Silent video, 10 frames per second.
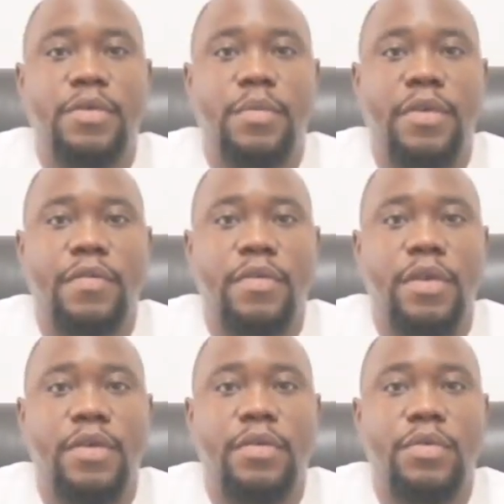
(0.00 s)

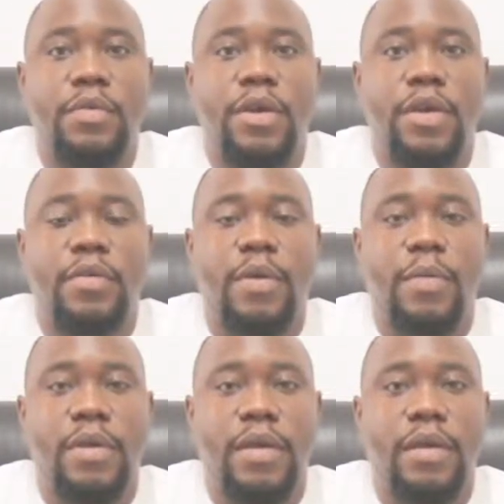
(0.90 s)
Obiefule Ondukwe
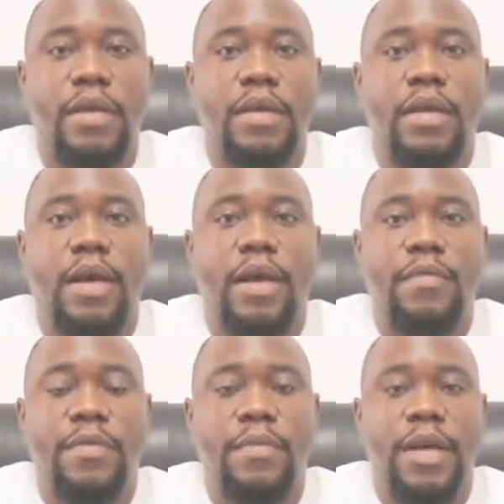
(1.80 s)
Irabweke.
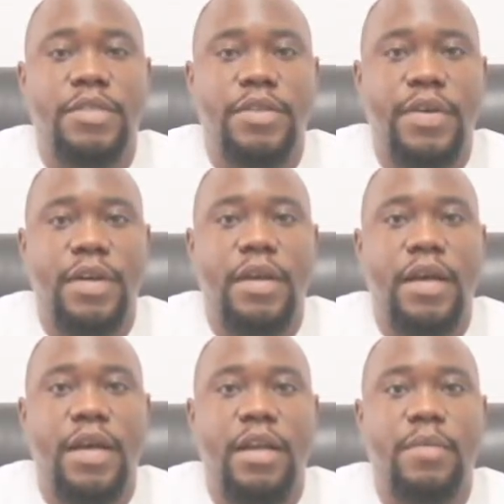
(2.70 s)
I'm from Nigeria
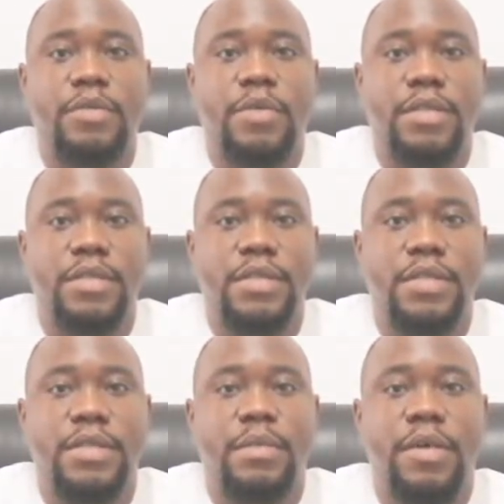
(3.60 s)
and I'm a
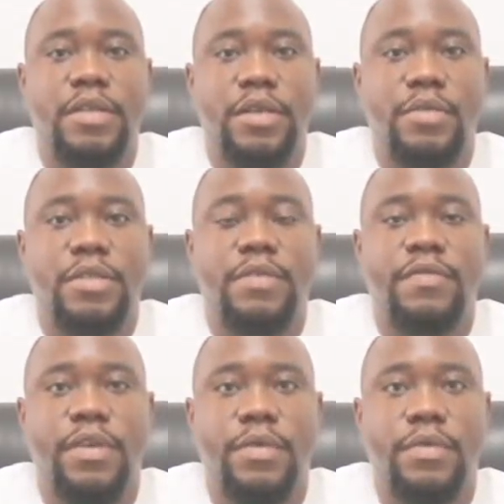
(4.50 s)
2016 Mandela
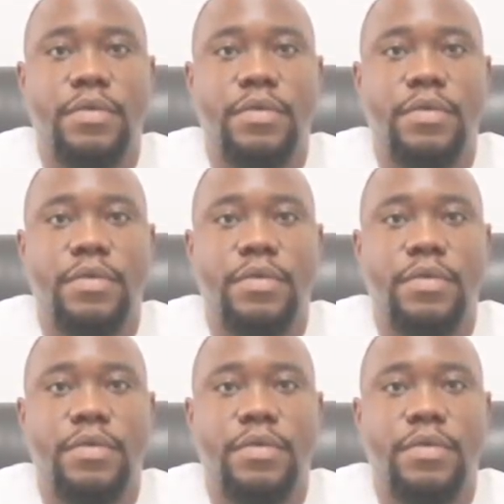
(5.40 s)
Washington Fellow.